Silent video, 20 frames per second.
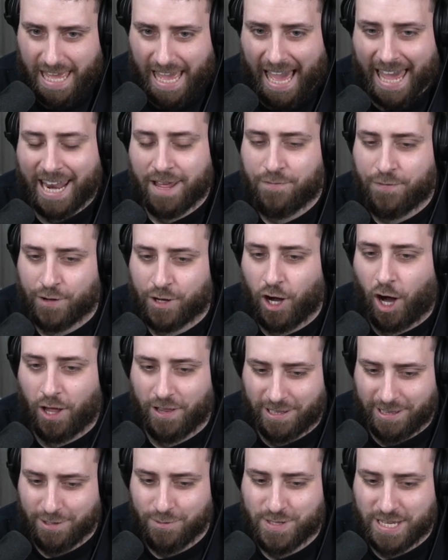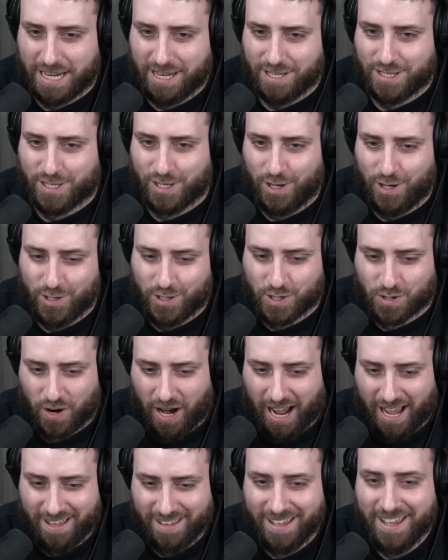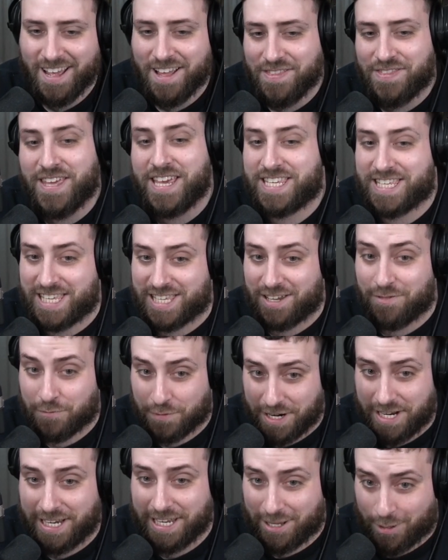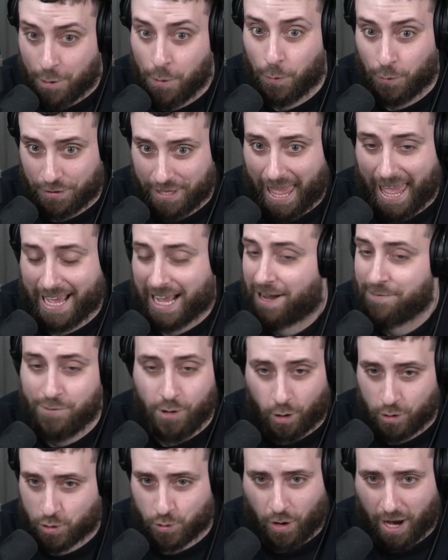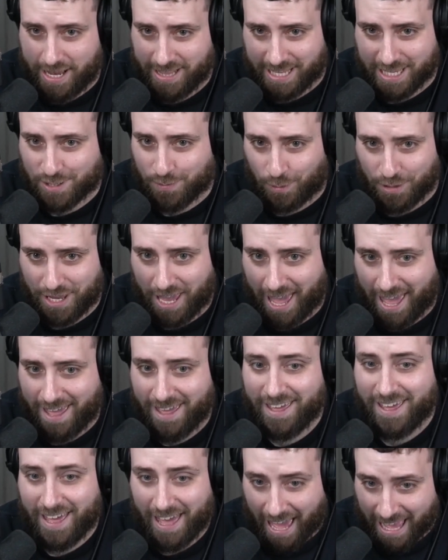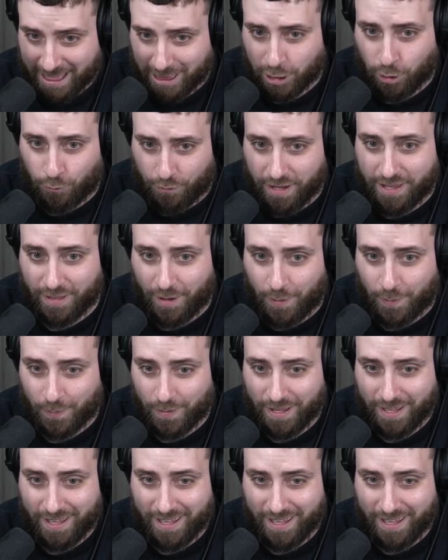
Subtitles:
And I forgot the Lieutenant Surge strat. This is a really cool deck. I've not tried this one yet. I love it, though.